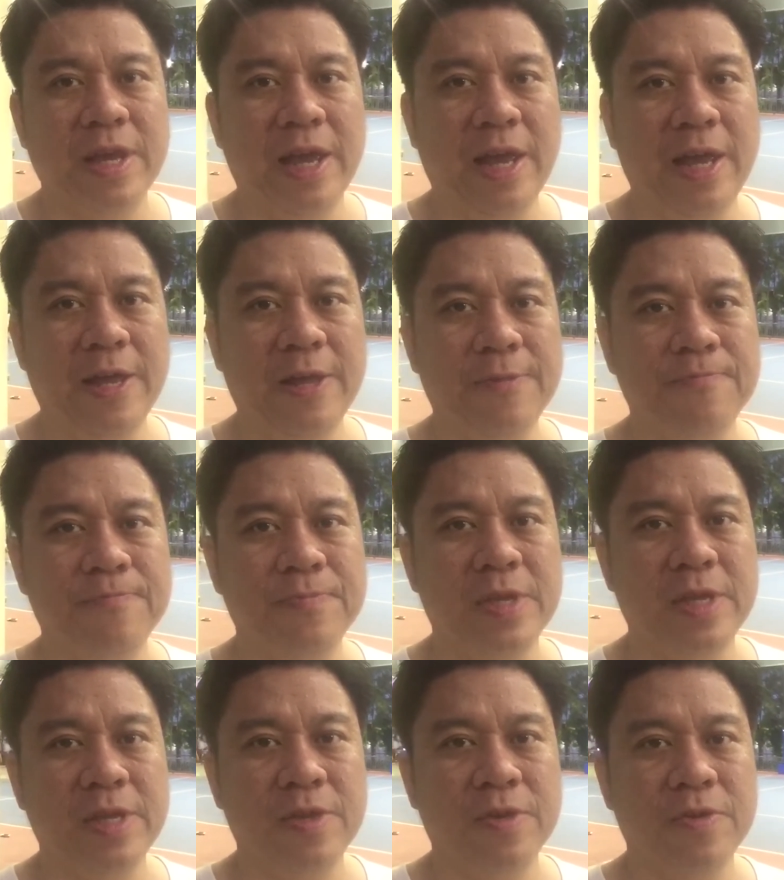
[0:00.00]
And
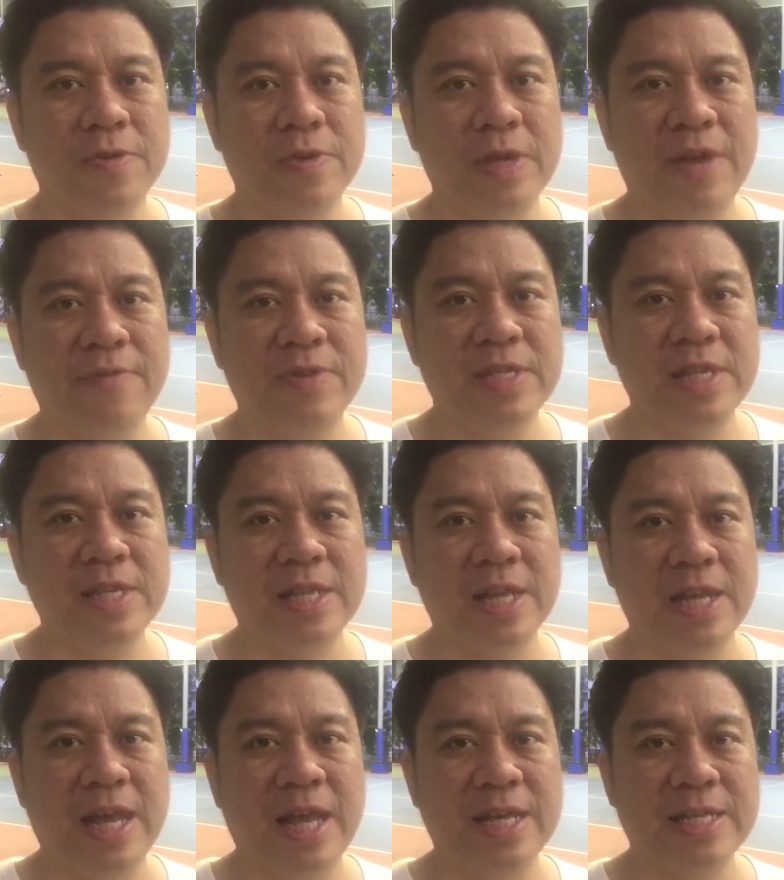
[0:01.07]
you know, ever since
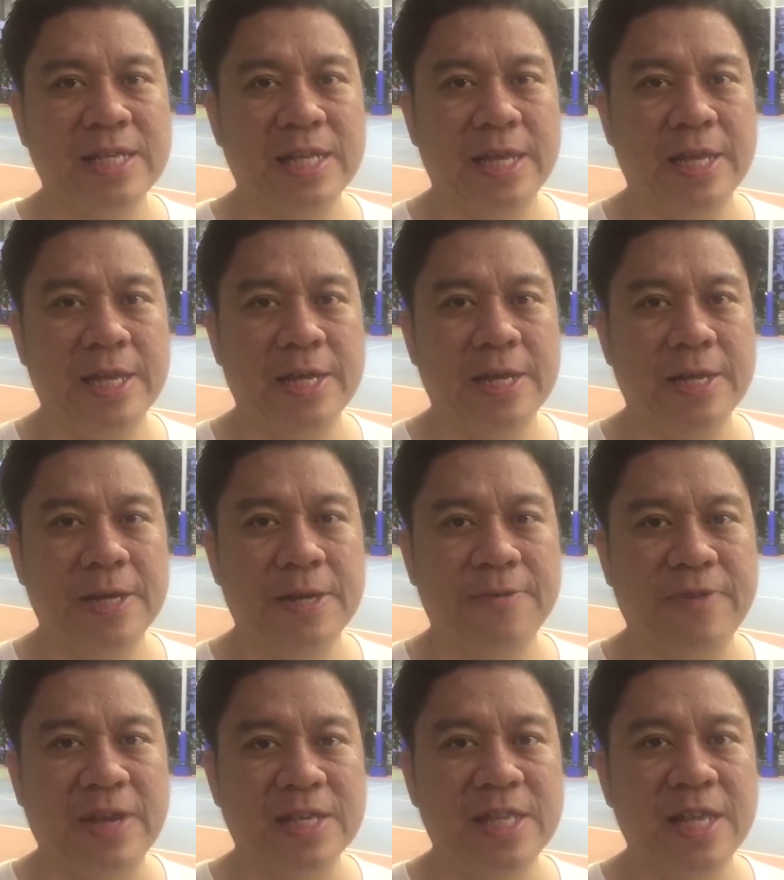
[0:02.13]
the last uh,
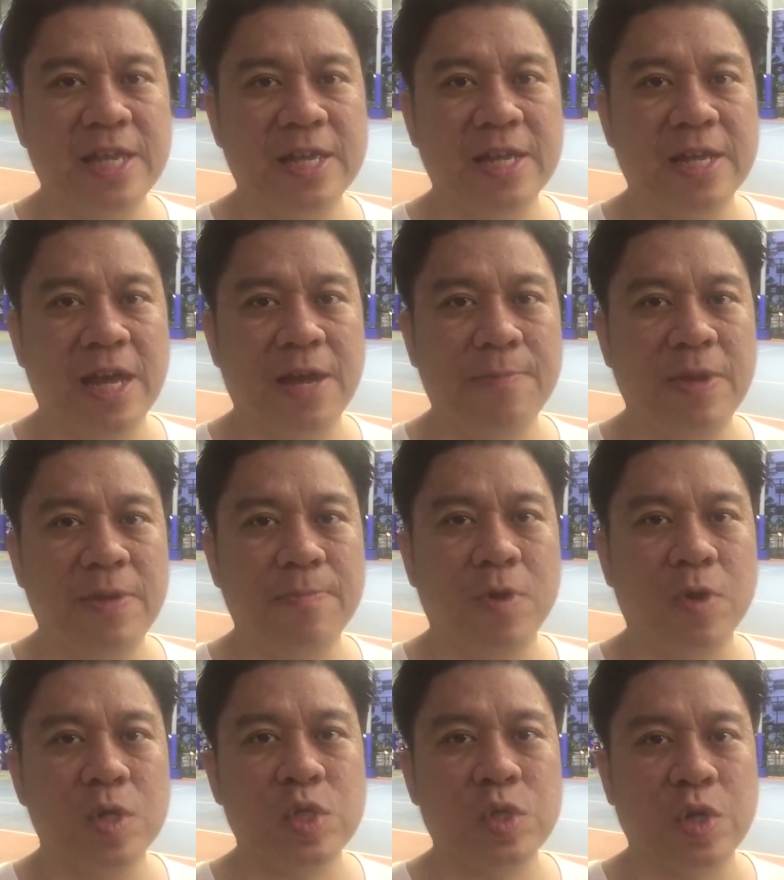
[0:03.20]
fasting, I've been
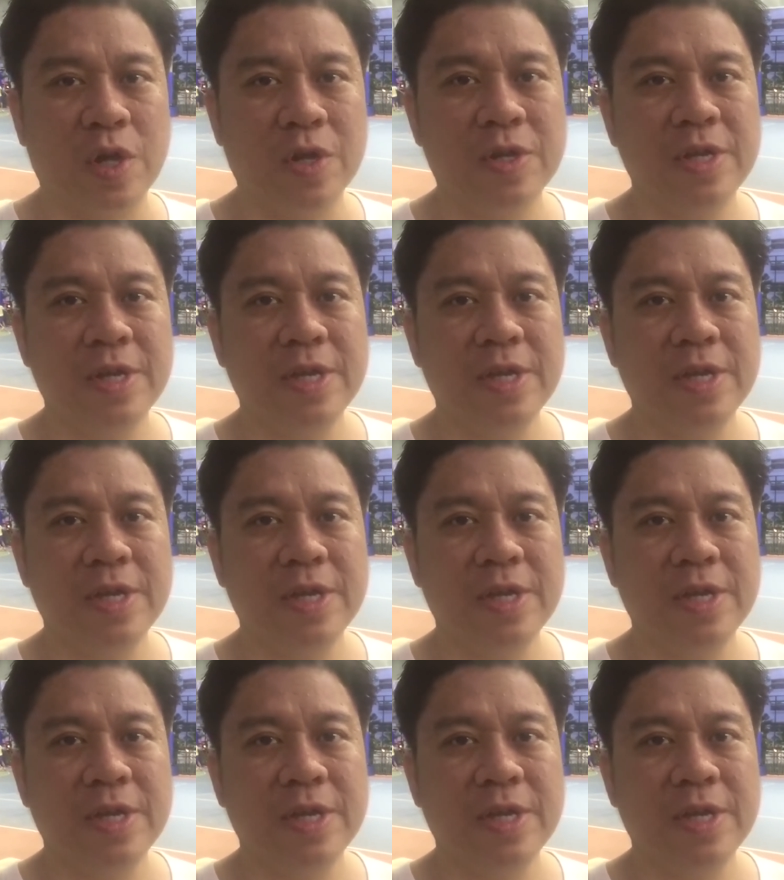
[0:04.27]
more strong.